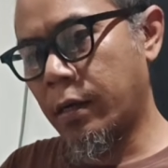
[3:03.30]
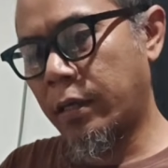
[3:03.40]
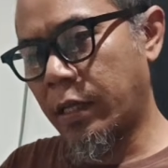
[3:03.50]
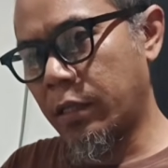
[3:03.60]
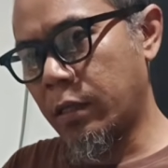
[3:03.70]

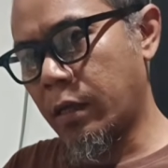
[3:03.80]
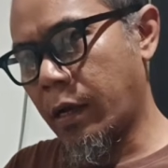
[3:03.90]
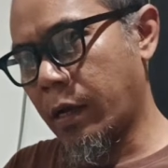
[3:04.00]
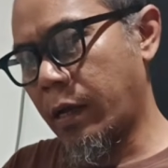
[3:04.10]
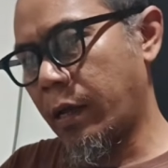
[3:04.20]
can
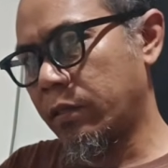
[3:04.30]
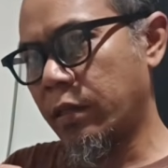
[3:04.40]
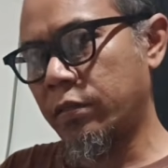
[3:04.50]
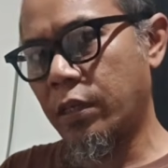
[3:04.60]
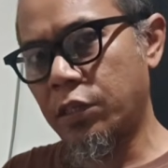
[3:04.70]

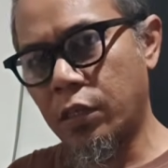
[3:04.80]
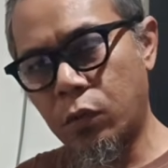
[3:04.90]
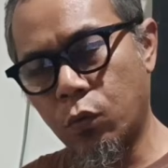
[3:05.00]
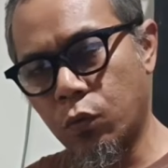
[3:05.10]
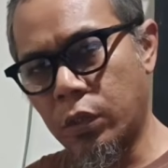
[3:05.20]
SSH
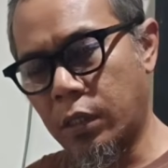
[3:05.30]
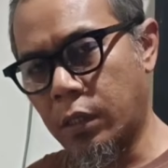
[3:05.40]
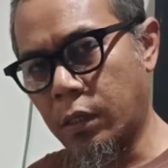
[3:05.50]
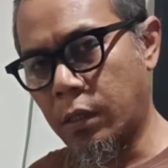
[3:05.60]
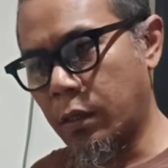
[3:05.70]
into
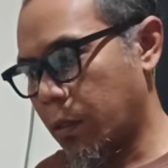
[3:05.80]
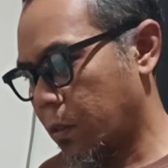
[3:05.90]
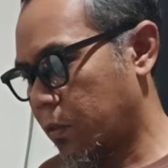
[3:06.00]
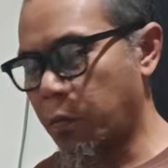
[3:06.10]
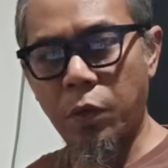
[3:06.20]
the
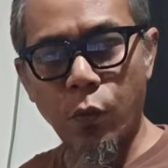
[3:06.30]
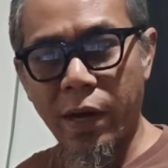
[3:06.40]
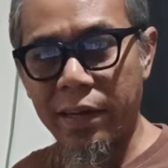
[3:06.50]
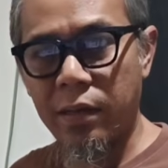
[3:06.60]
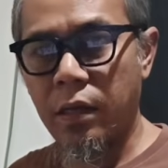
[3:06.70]

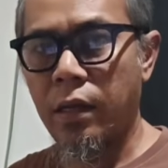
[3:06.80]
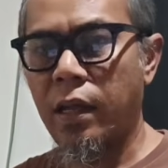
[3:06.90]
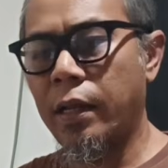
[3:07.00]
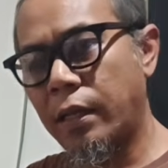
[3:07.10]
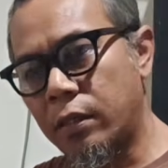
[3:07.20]
CB1,
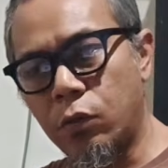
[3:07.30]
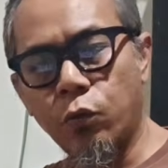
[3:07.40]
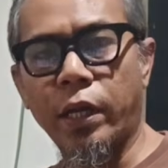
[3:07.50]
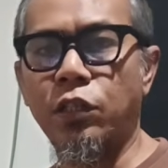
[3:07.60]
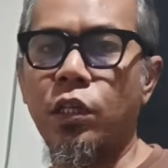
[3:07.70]
and then
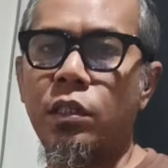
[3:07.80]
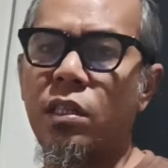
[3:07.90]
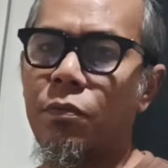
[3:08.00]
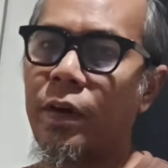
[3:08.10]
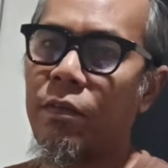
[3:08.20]
you can change
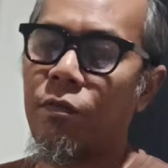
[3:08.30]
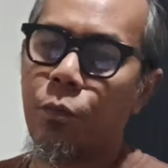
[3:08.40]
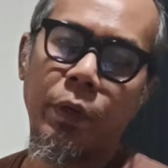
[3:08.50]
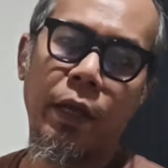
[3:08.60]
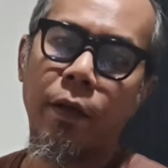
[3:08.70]
the file
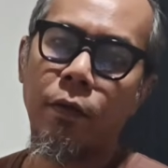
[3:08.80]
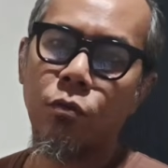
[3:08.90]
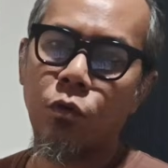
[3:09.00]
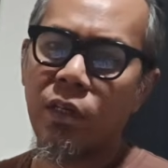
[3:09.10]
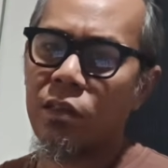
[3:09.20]
from there.
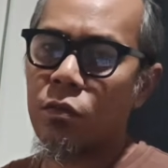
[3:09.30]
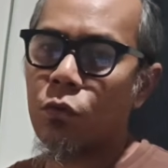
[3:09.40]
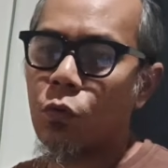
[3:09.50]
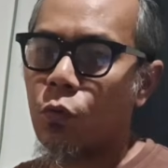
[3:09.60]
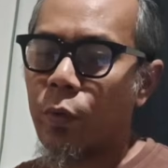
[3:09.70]
So there's
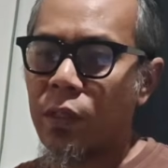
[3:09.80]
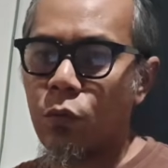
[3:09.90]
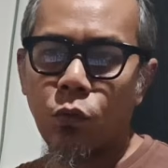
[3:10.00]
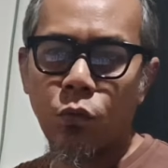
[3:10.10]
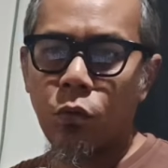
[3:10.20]
no way
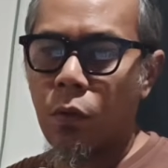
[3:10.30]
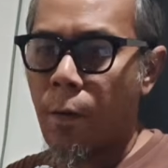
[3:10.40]
to